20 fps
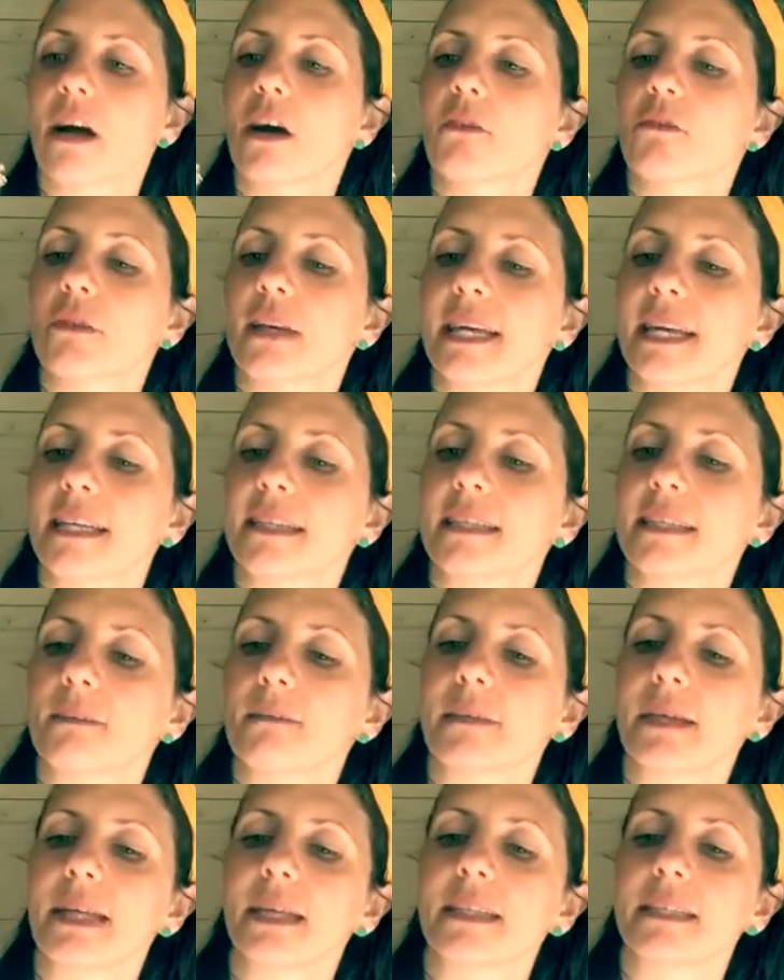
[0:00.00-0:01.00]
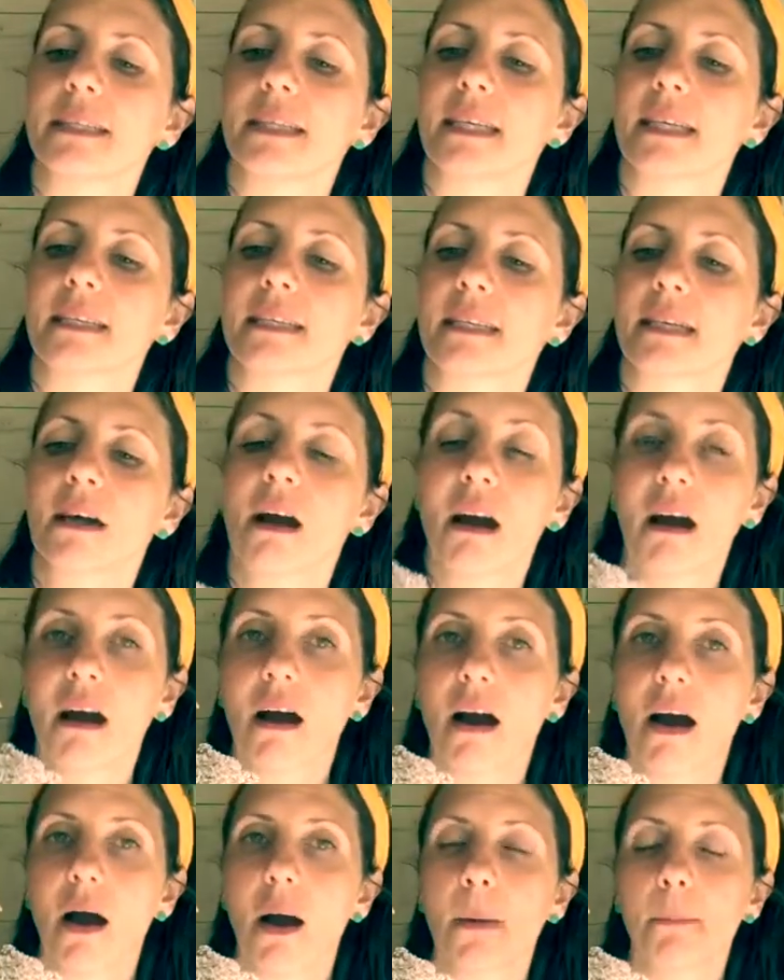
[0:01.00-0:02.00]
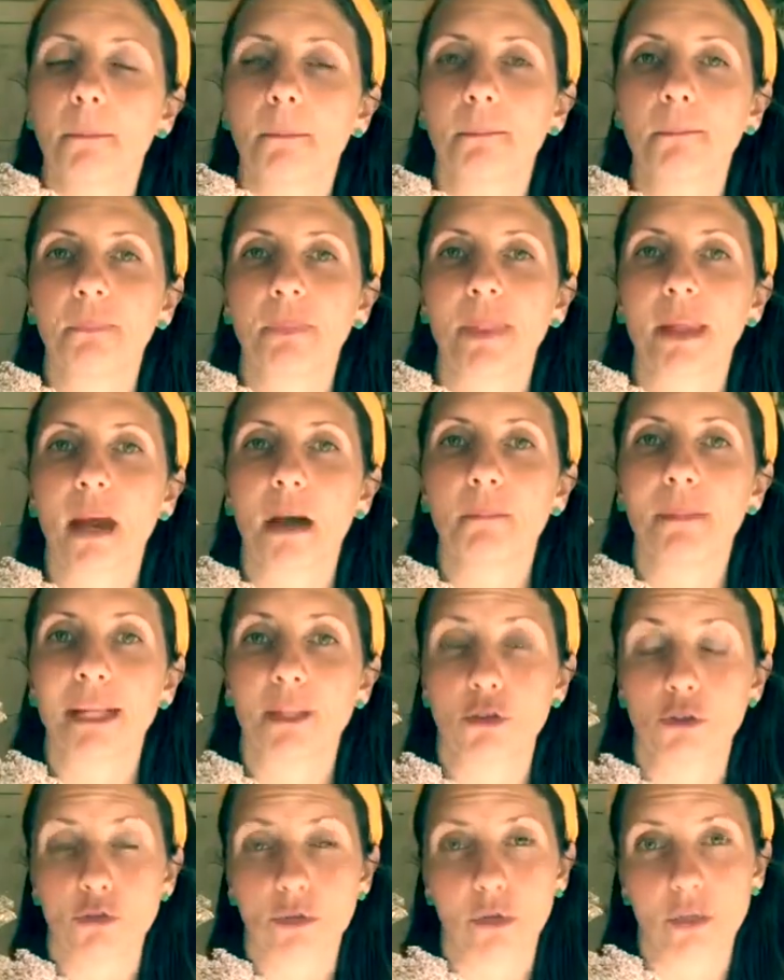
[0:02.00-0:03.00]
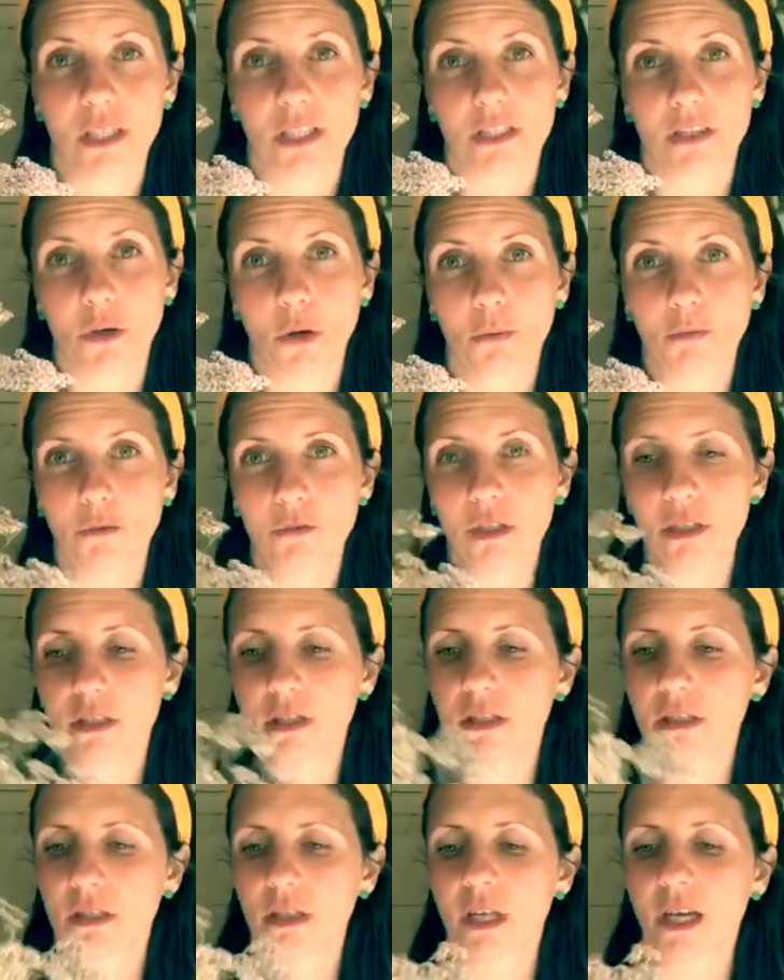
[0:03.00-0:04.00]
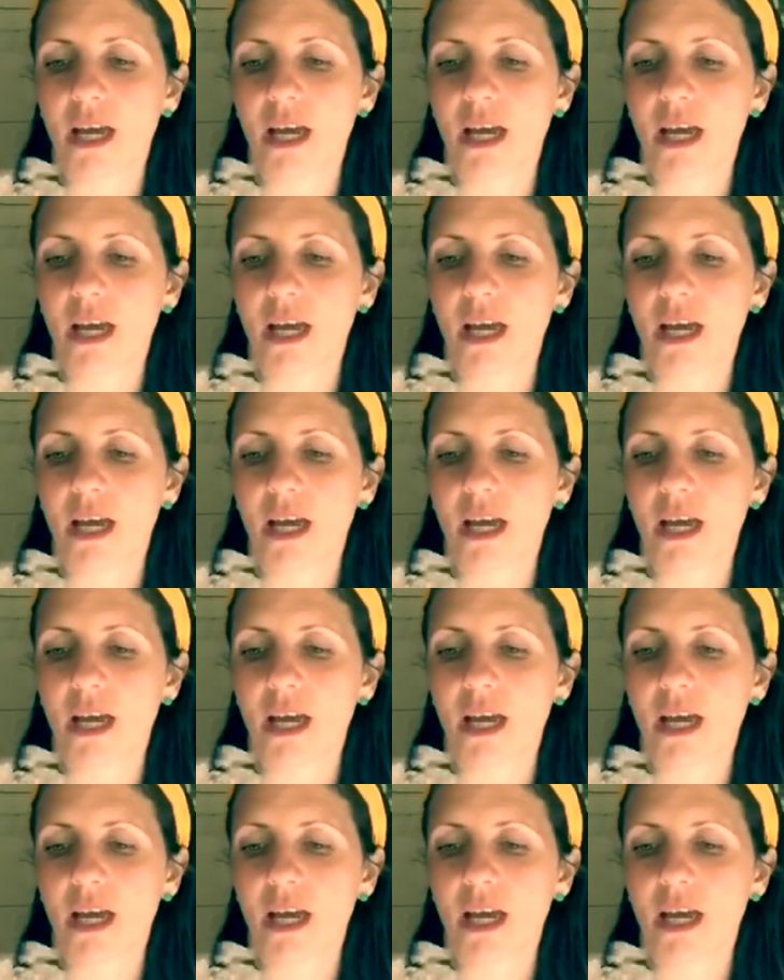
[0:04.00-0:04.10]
of its ability to calm menstrual discomfort